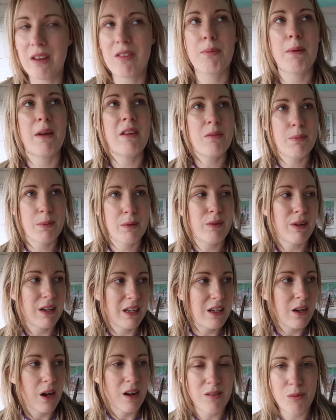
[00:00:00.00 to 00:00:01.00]
It's supposed to be
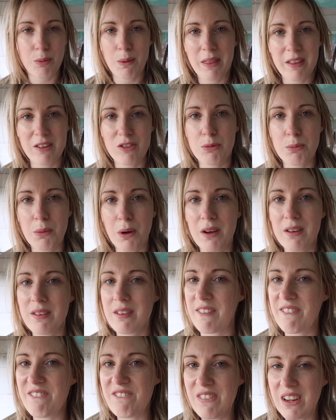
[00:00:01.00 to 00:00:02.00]
really nice weather tomorrow,
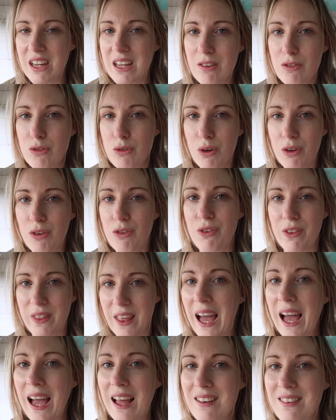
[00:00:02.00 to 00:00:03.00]
so fingers crossed for
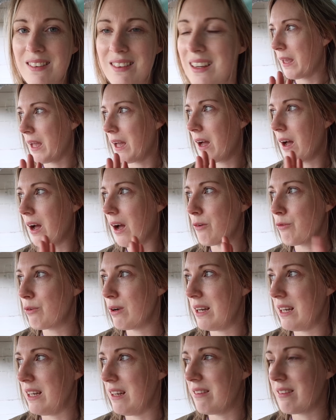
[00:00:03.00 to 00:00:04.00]
that. I
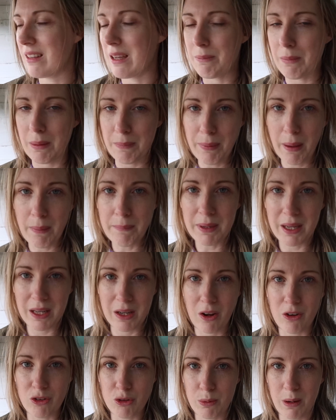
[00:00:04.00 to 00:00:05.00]
really need to get my
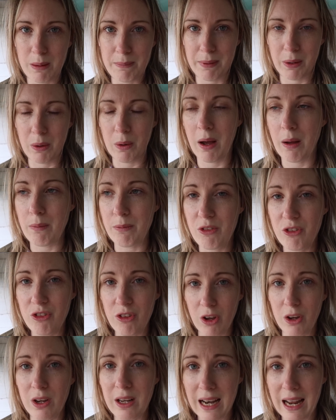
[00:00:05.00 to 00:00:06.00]
pumpkin archway built. I'm
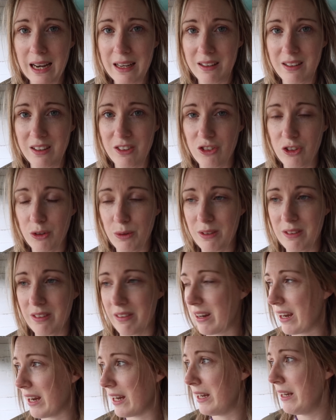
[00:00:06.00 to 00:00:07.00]
so glad I didn't do it
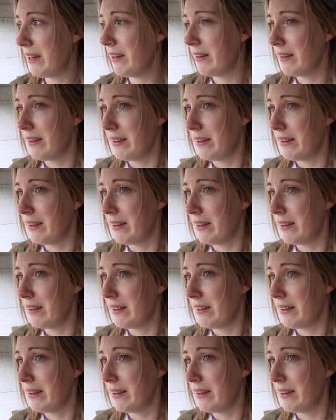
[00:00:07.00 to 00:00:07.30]
today.